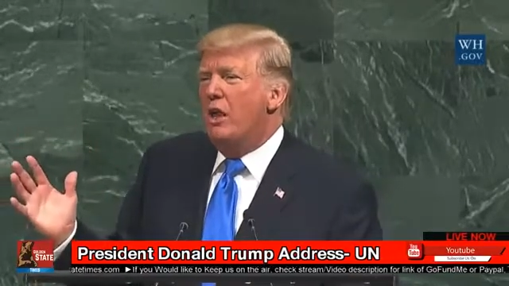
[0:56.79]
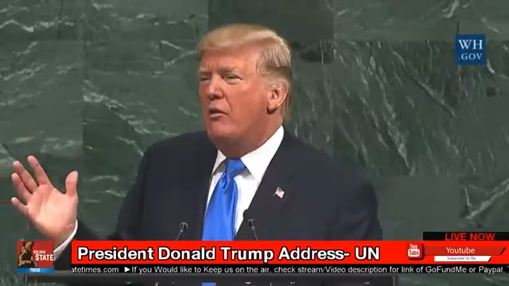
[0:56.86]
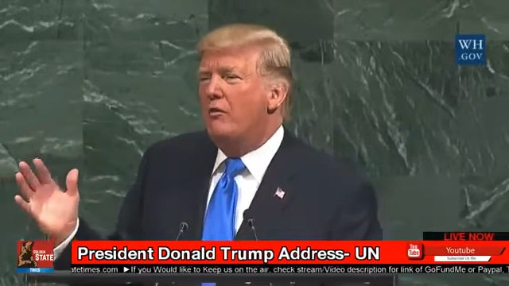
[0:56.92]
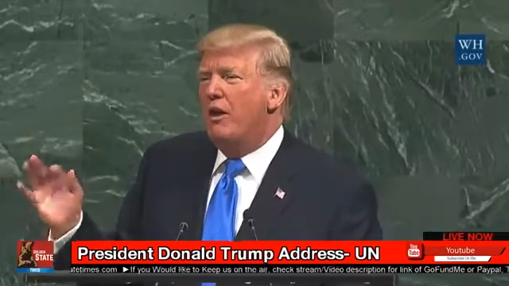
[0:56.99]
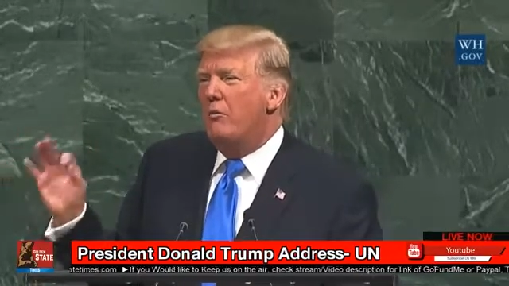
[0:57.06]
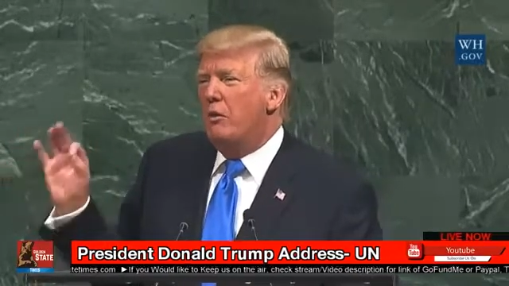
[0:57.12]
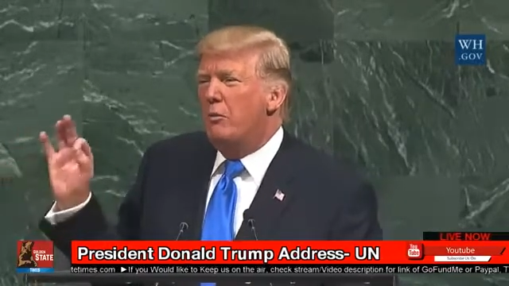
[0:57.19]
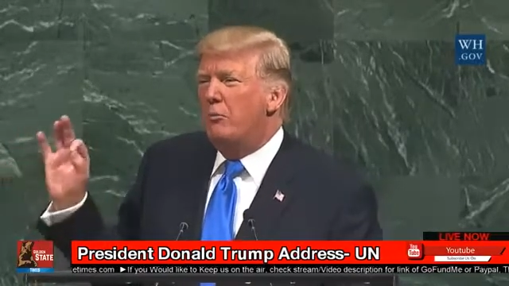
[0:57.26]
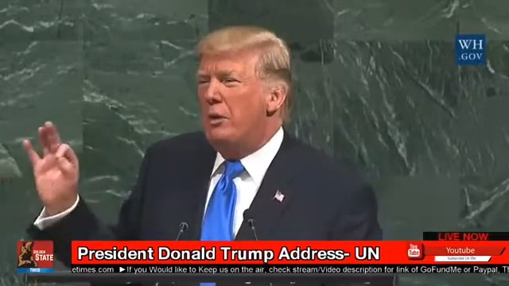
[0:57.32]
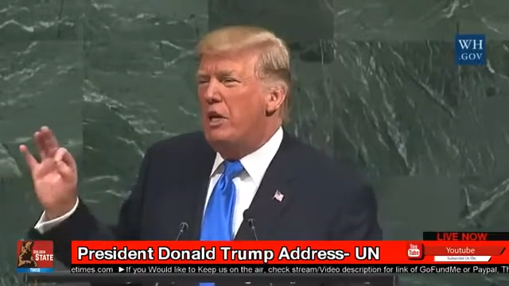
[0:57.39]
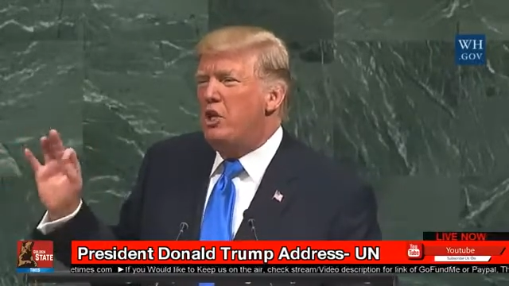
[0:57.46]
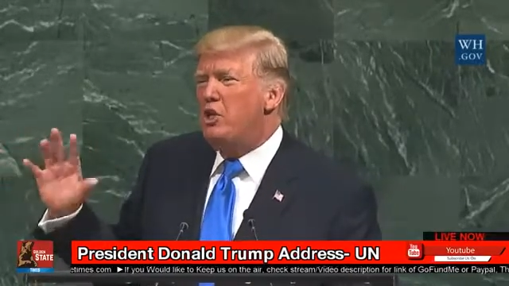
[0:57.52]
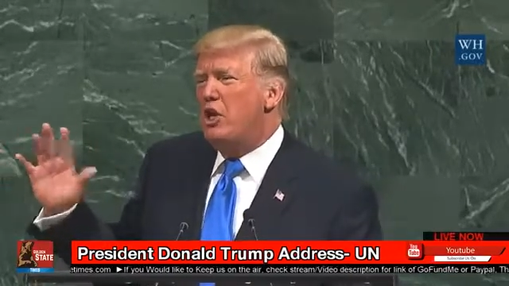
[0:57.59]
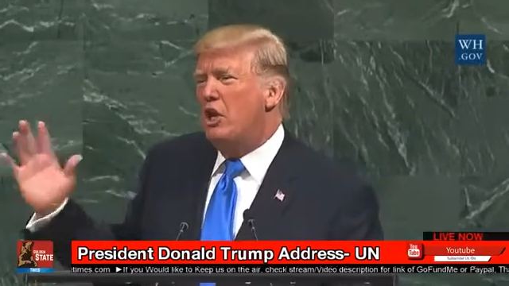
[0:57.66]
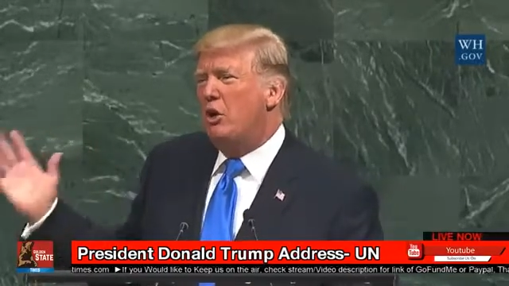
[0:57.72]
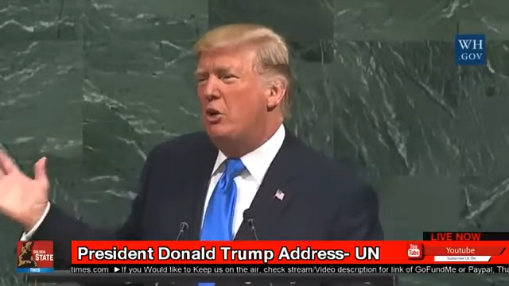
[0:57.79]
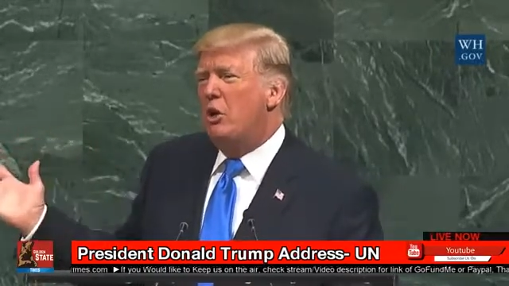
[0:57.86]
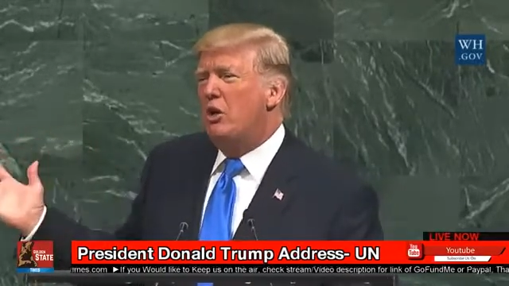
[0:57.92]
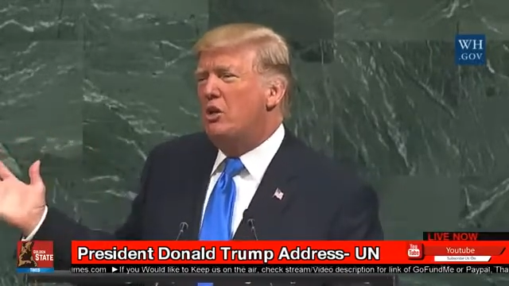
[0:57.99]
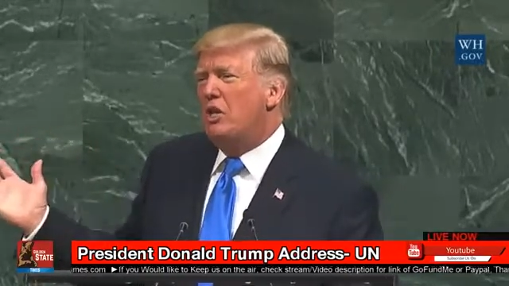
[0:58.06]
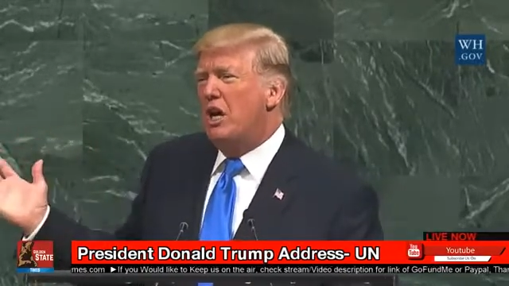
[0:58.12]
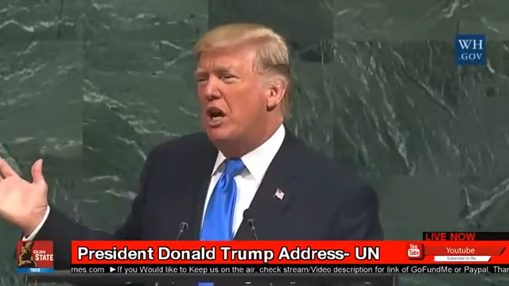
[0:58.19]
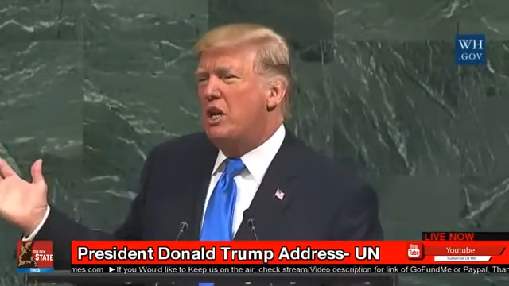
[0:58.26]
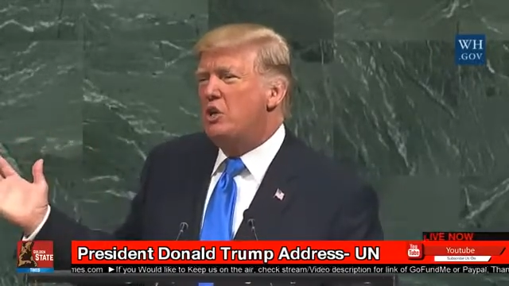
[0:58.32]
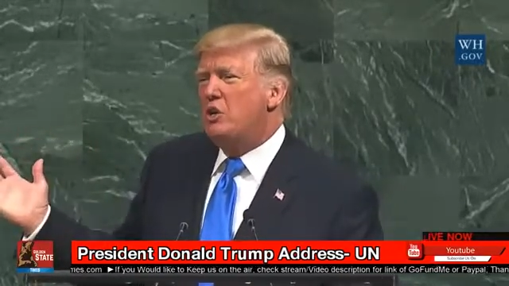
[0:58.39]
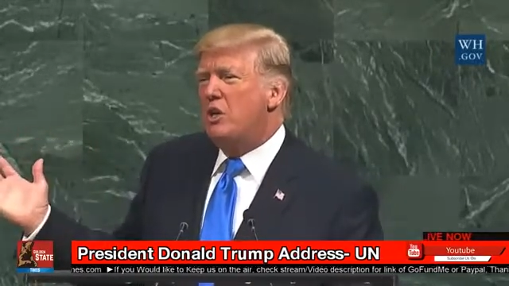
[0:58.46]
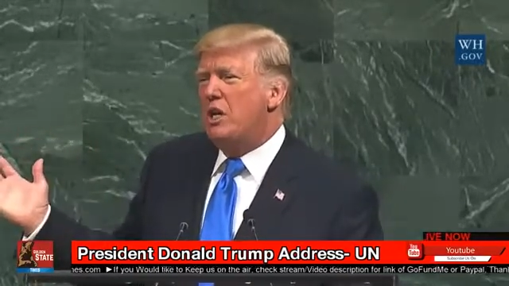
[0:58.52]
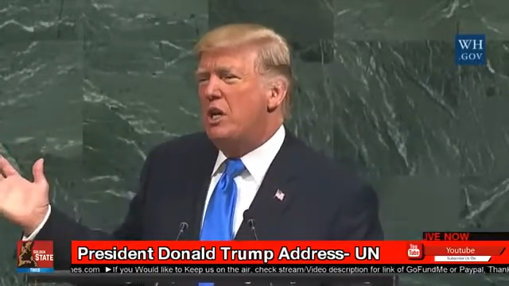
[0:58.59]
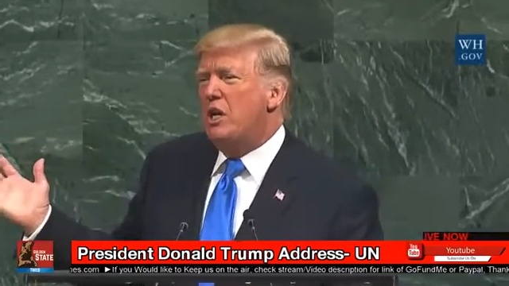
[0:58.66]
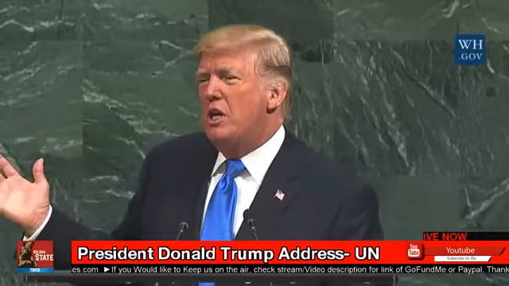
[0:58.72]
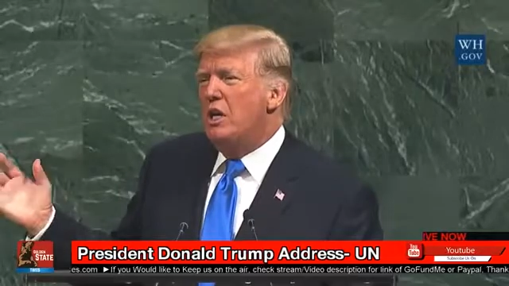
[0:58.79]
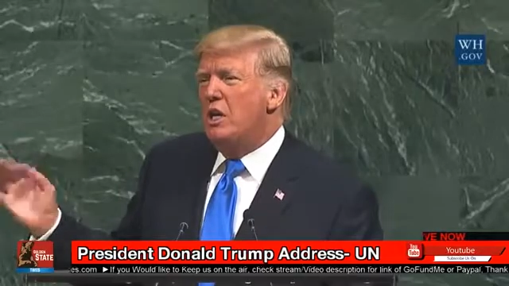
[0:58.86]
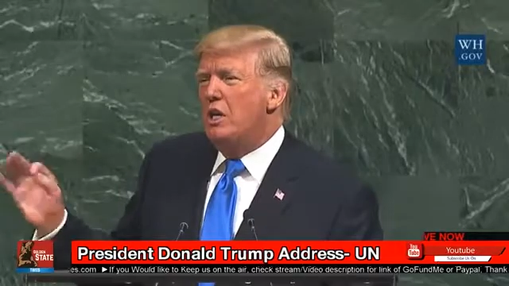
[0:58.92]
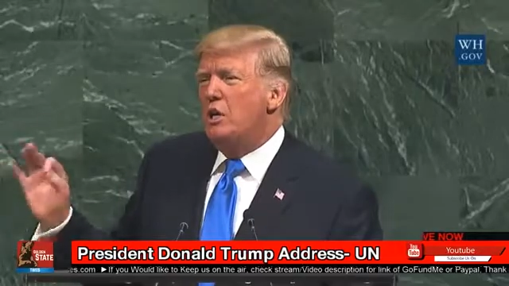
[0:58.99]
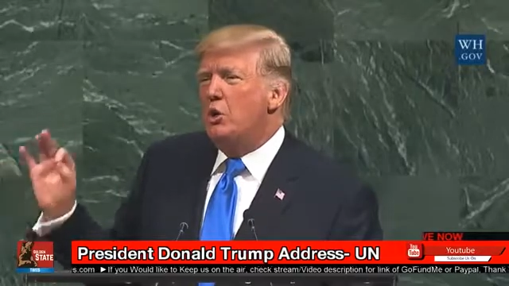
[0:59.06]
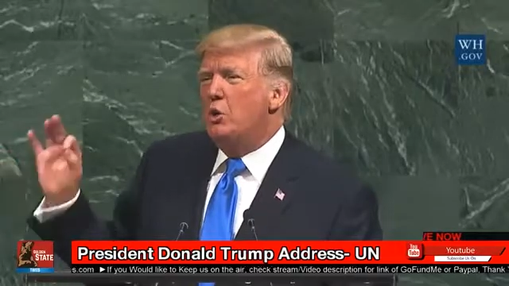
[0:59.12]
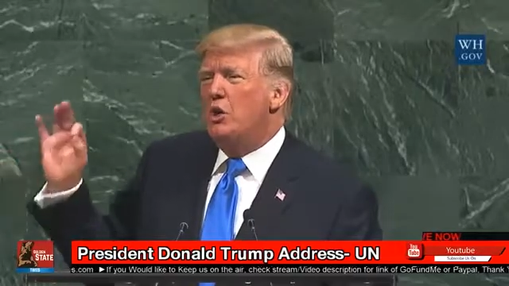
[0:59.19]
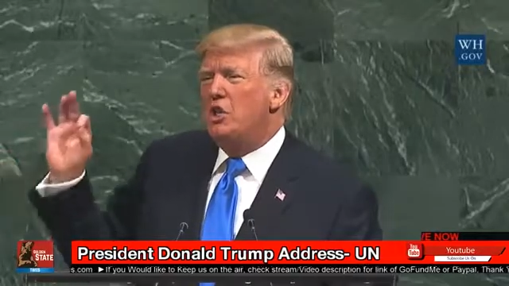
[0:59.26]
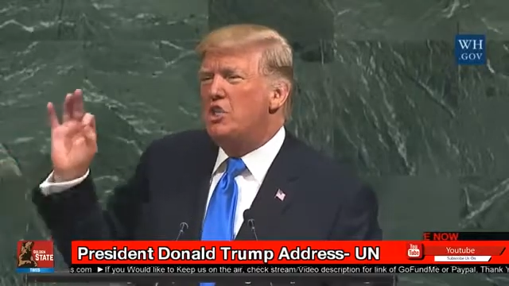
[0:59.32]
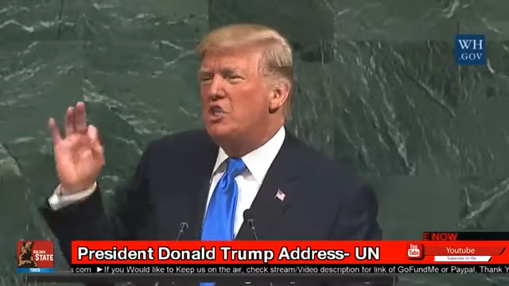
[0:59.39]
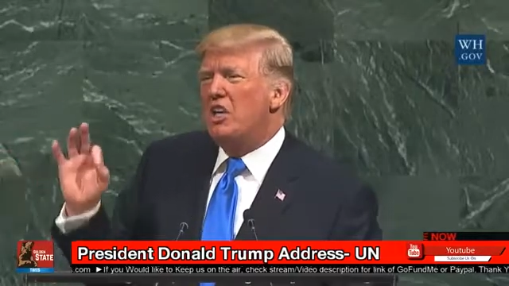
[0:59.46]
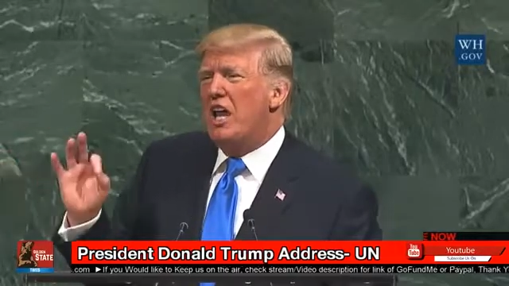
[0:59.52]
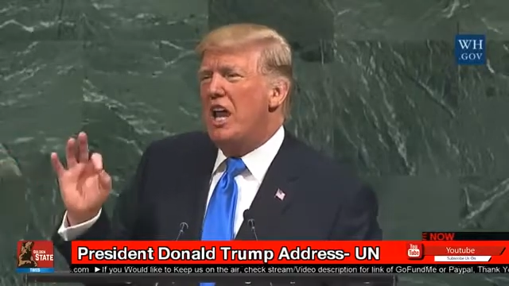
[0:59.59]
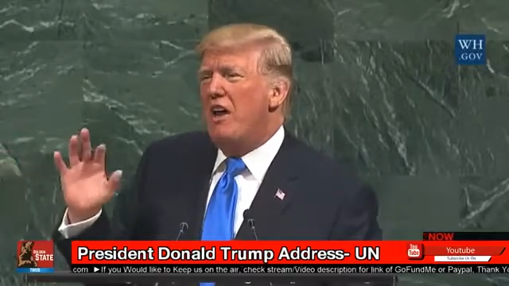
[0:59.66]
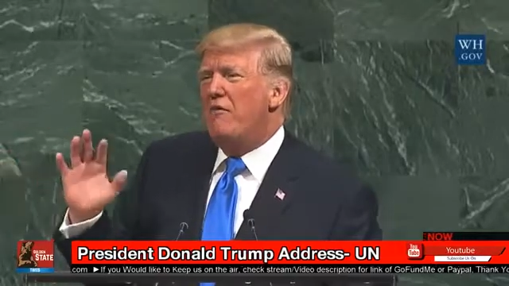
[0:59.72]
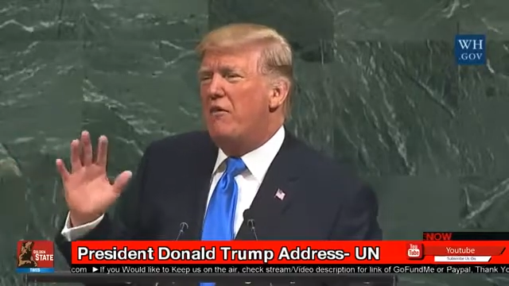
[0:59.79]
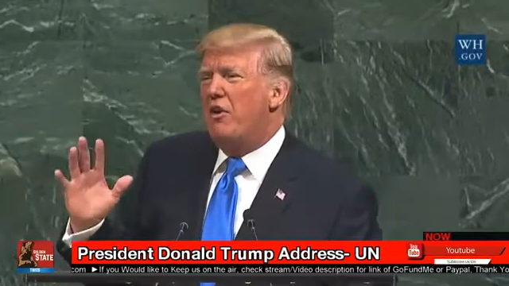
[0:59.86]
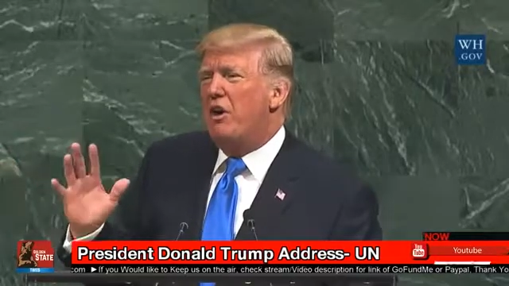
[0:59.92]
from a beach in her own country to enslave